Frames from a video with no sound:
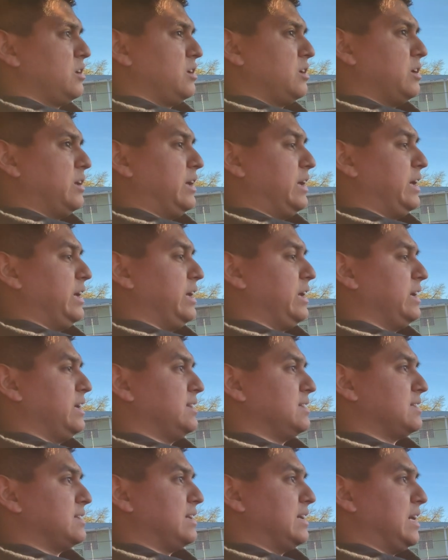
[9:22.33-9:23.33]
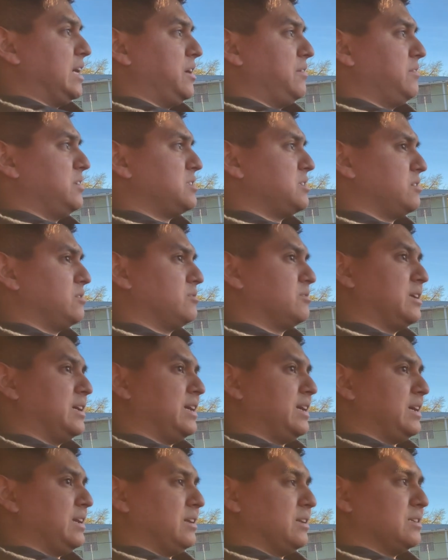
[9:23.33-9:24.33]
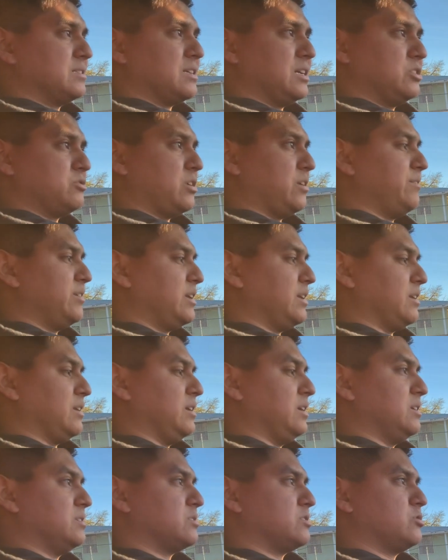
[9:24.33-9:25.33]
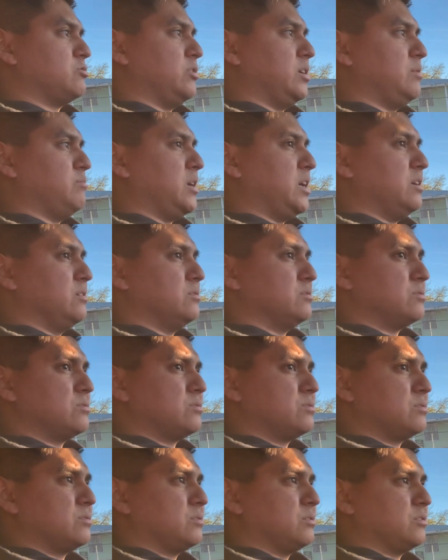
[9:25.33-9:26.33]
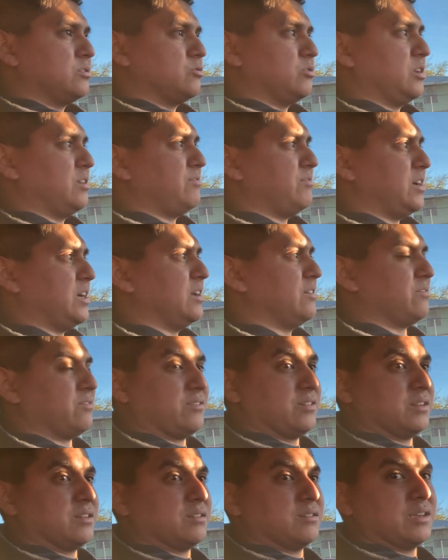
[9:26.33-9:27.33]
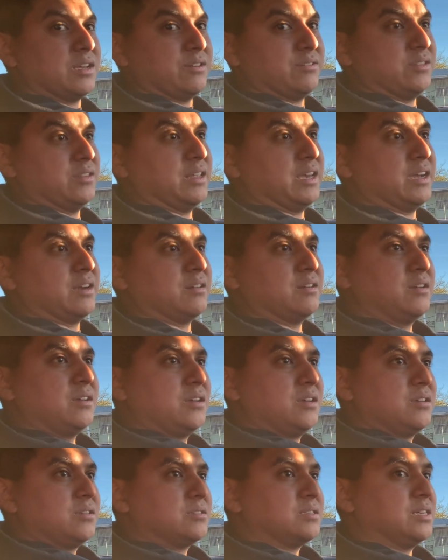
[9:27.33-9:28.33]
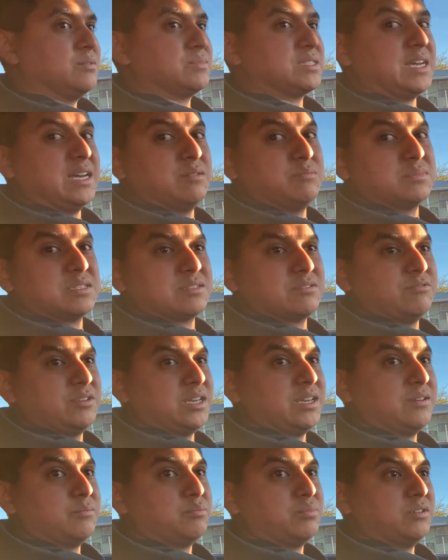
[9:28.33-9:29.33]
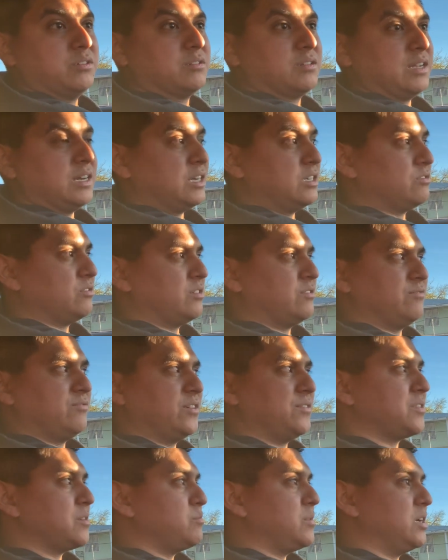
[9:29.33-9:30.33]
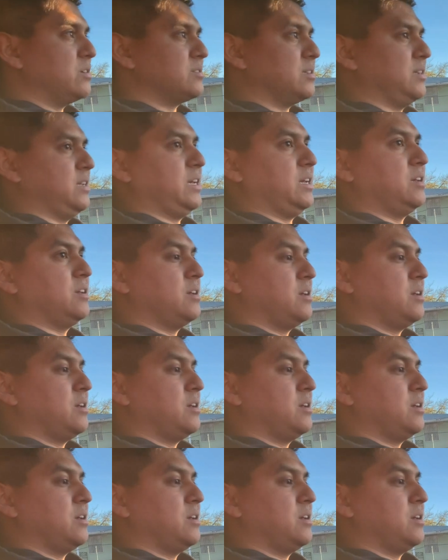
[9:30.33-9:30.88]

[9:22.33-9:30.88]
and every single day at least I drive it at least 20 miles, 25 here and there. Sometimes we put 150 miles a day,